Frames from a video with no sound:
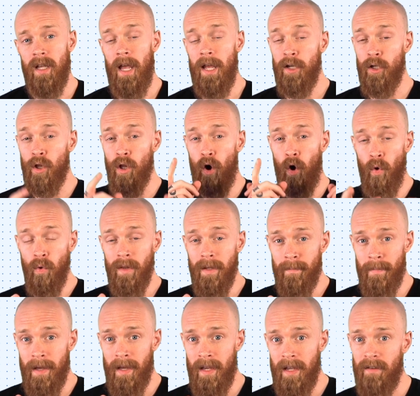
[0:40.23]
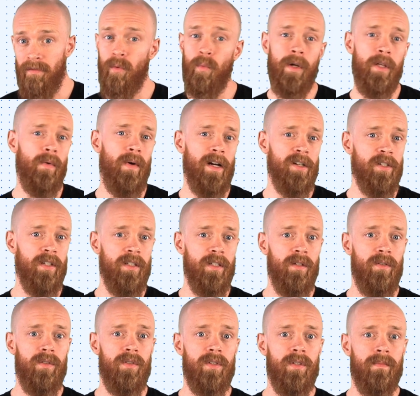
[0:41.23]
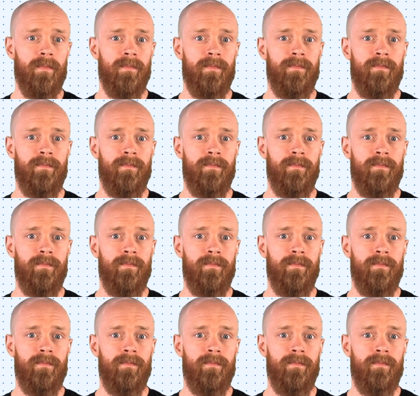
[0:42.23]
and you'll only pay for what you actually use.